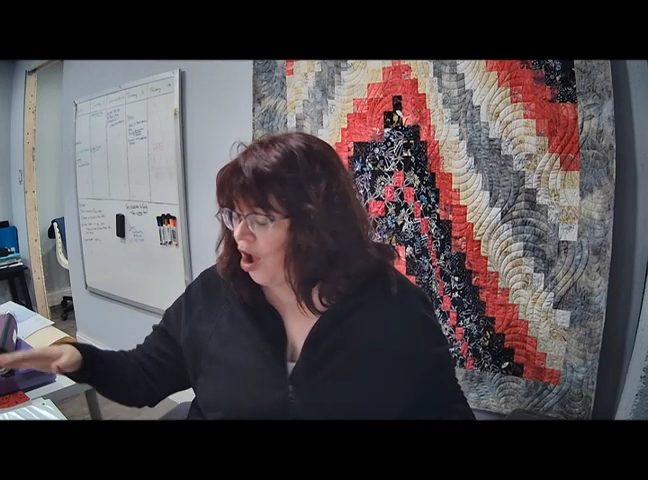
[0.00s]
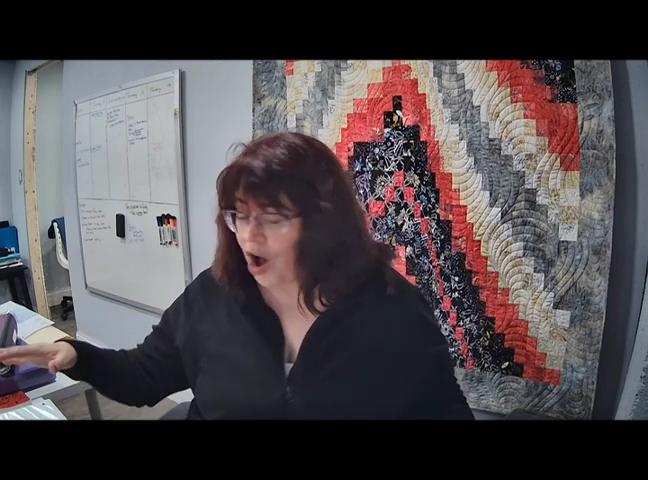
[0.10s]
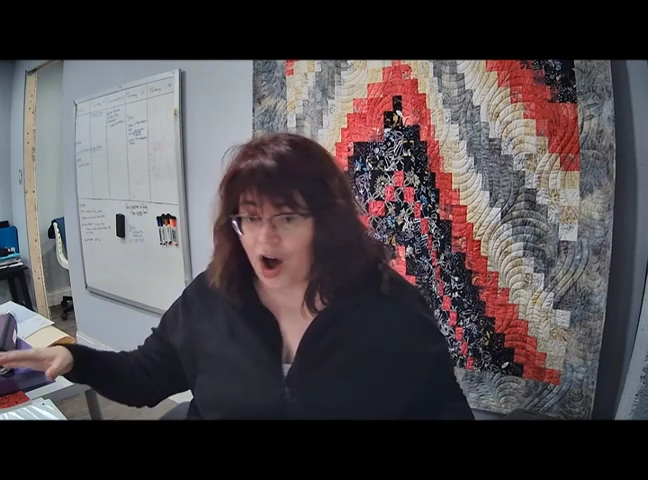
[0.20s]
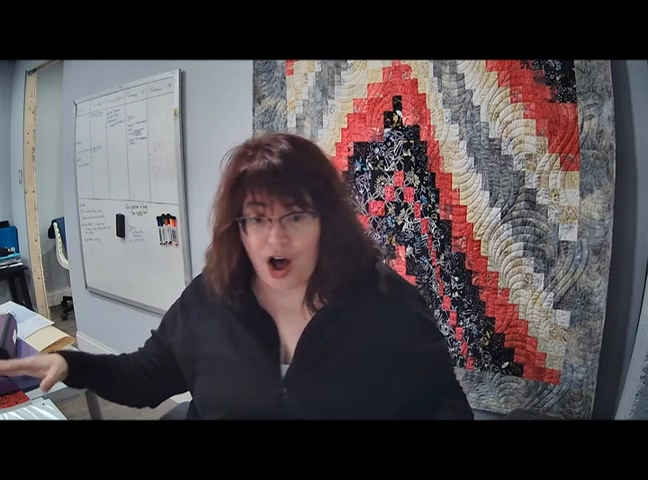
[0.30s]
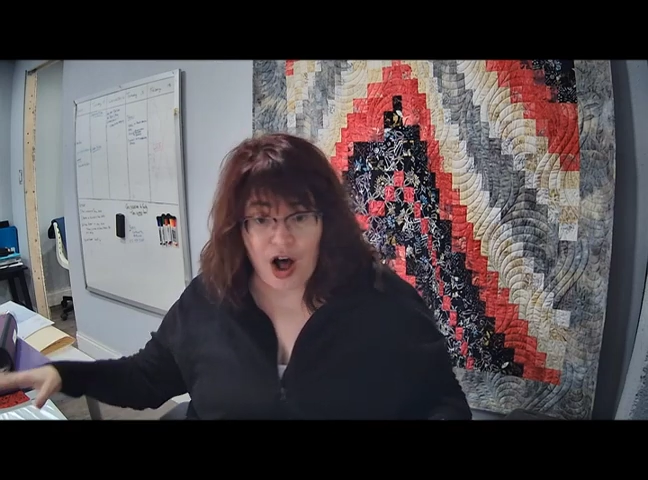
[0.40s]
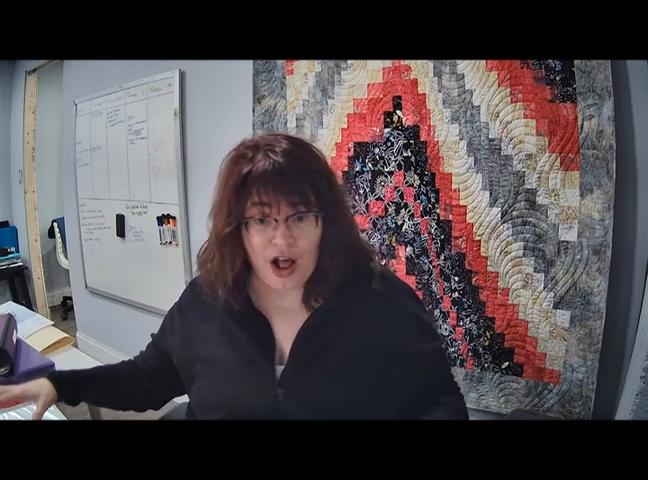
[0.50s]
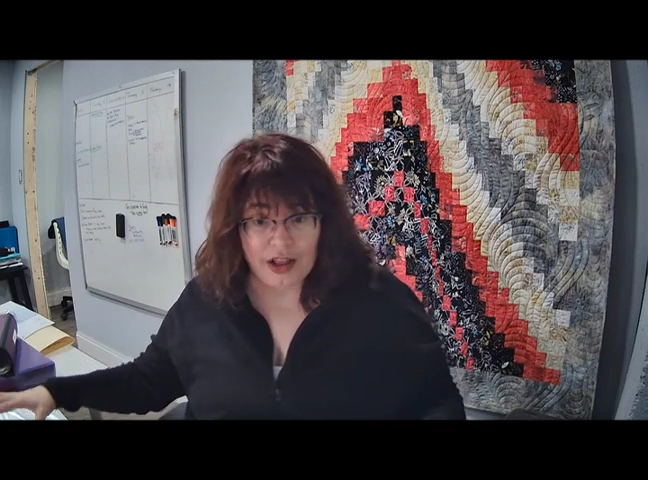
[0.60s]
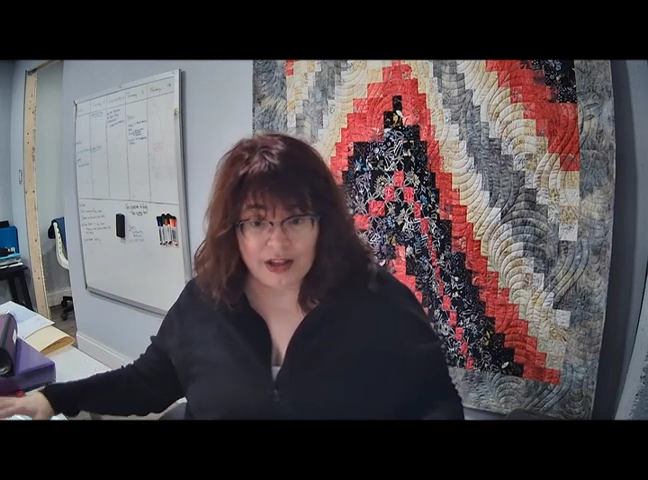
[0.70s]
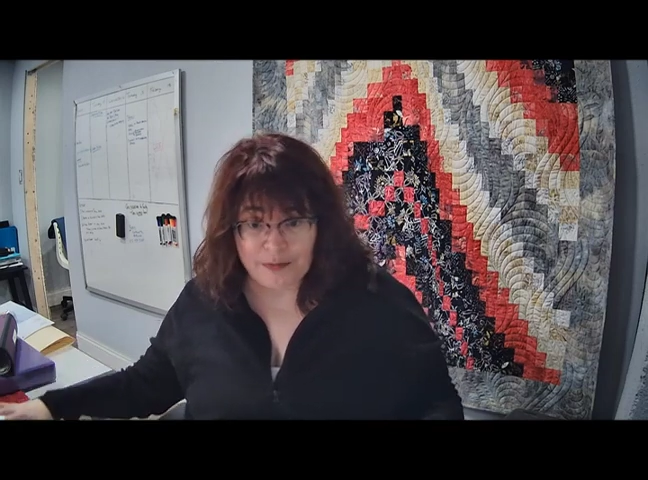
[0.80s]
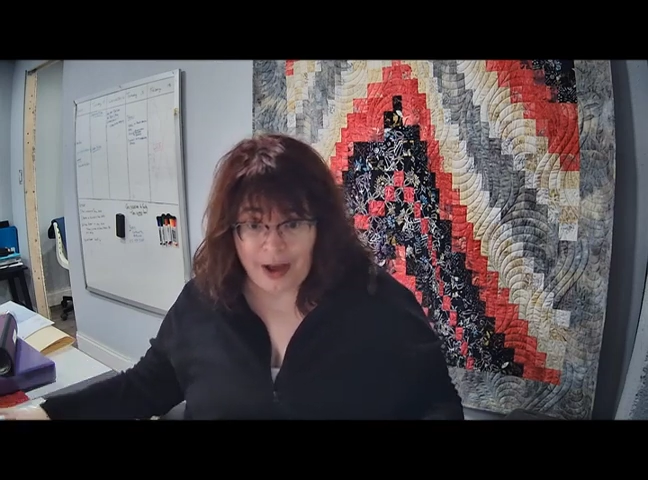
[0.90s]
all
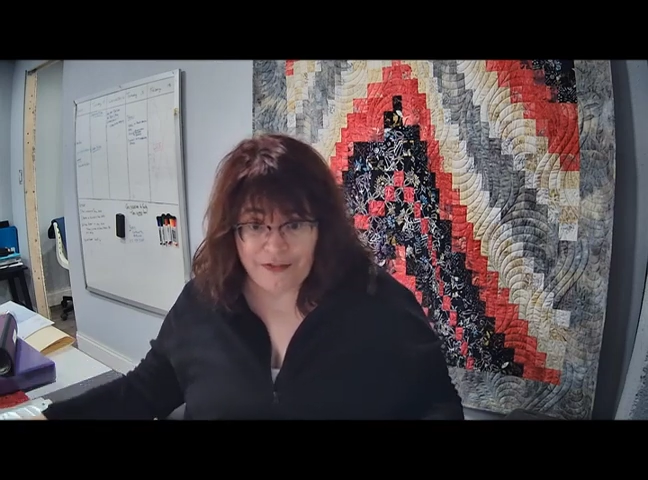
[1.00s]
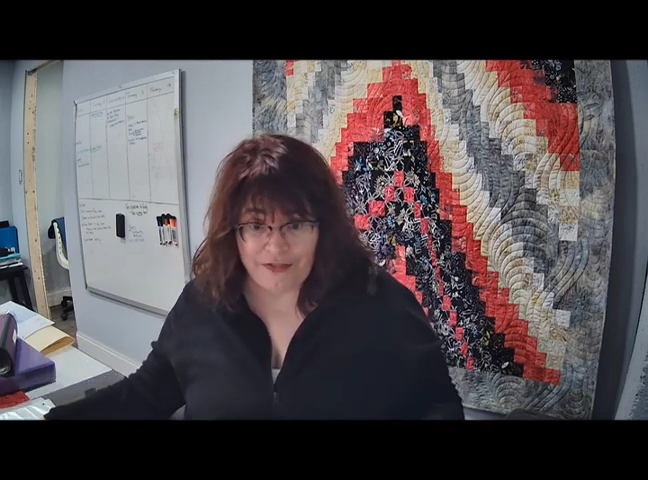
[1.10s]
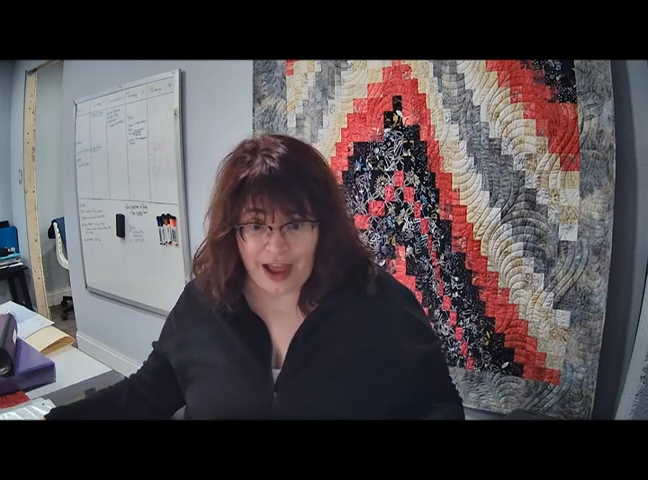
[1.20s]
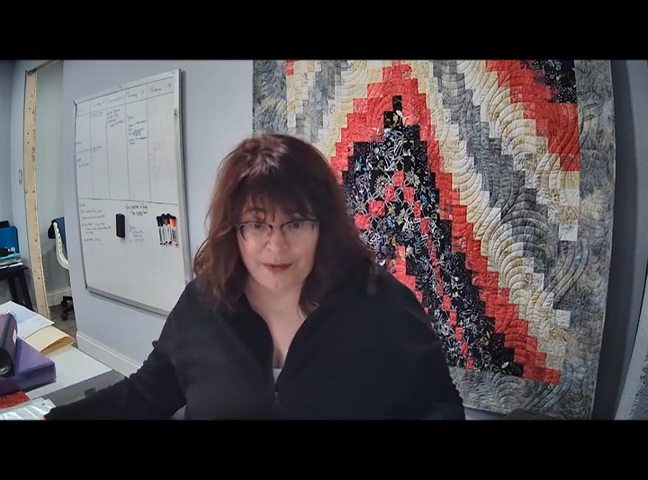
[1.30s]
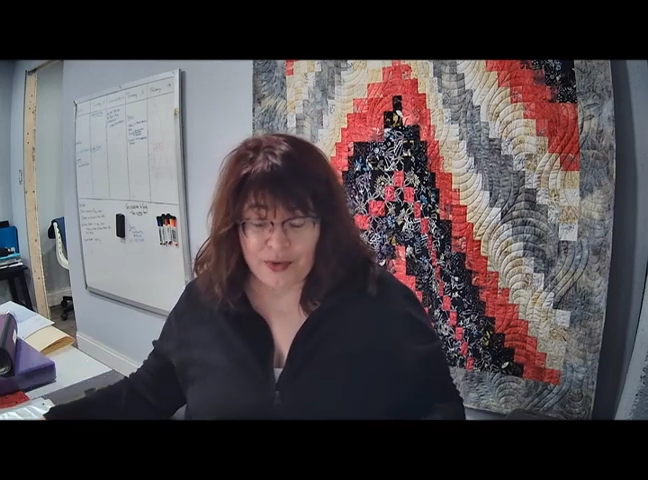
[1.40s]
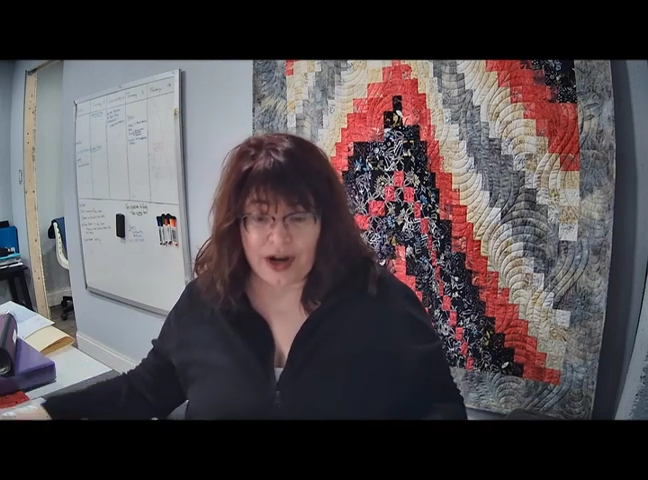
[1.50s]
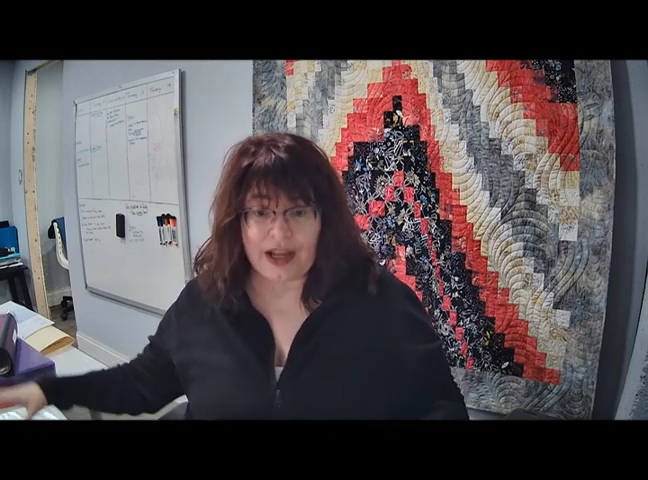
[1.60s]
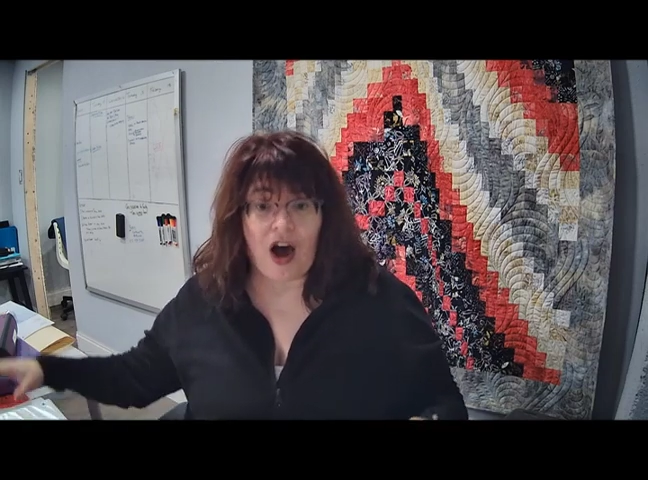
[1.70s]
of my fabric,